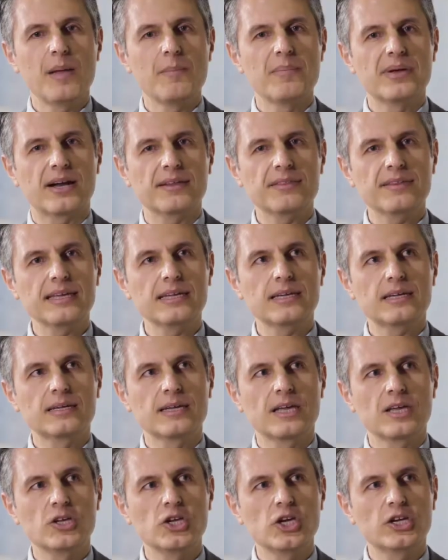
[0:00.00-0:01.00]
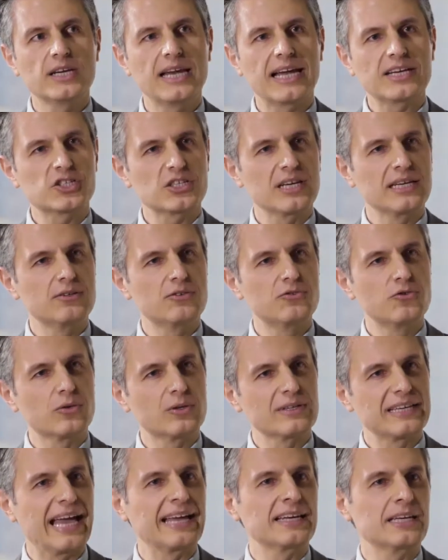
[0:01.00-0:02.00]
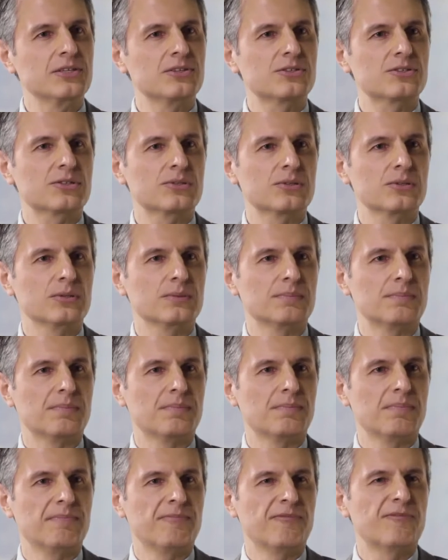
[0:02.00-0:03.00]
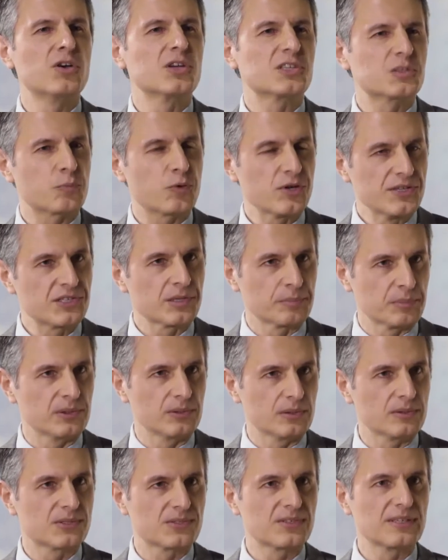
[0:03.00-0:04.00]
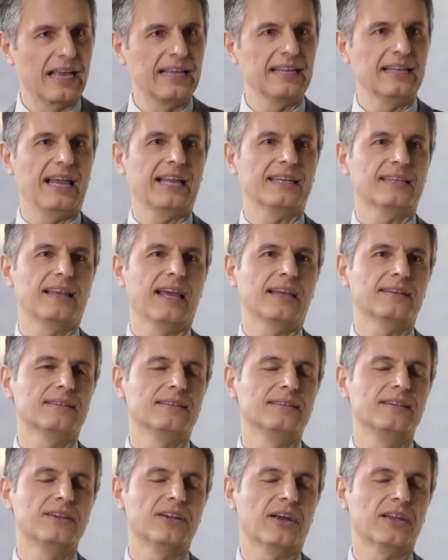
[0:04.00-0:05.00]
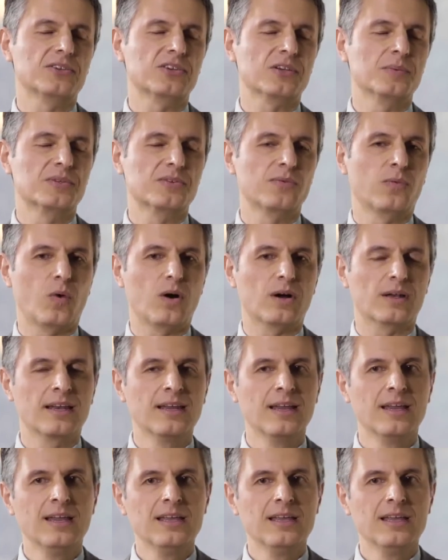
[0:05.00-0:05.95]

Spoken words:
But I think you can actually drill down into first principles in terms of what